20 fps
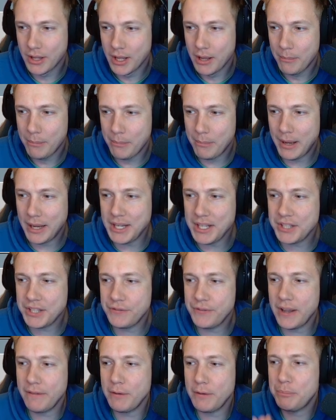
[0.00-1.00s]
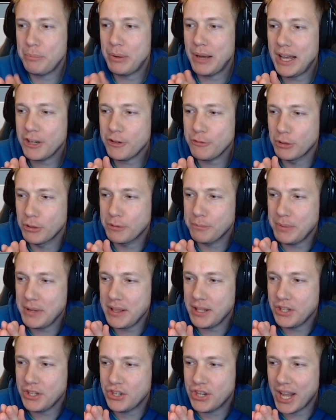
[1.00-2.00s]
My least favorite part would be
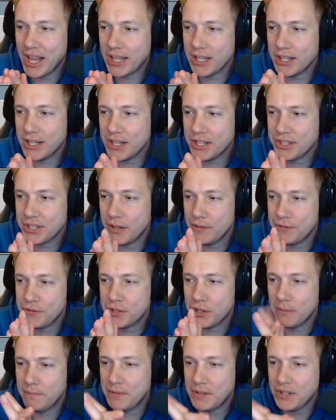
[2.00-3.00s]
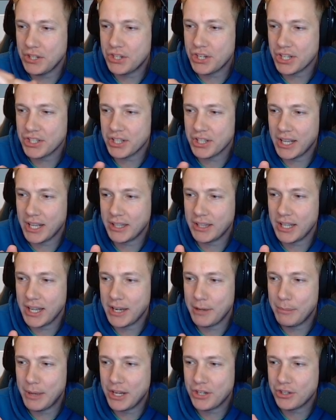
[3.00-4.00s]
the jankiness of some features, like the
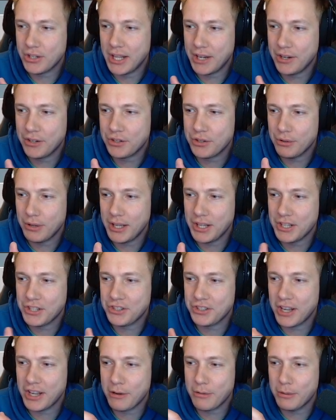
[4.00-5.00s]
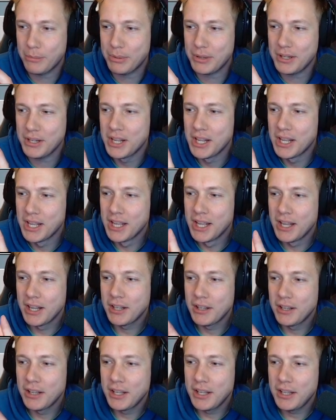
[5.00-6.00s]
animation editor is terrible,
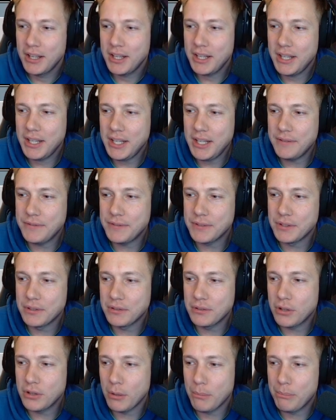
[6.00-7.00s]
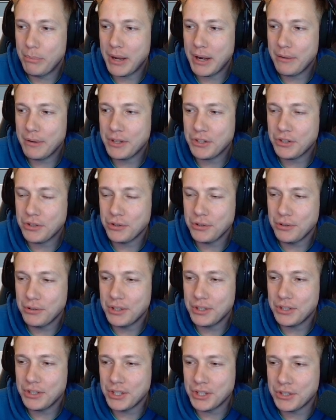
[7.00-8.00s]
even comparing to
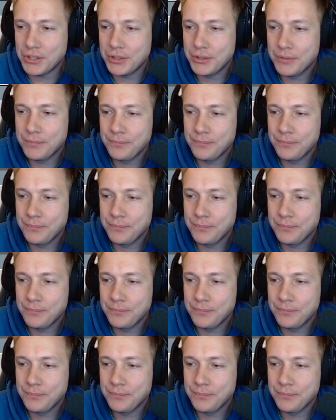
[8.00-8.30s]
Unity's.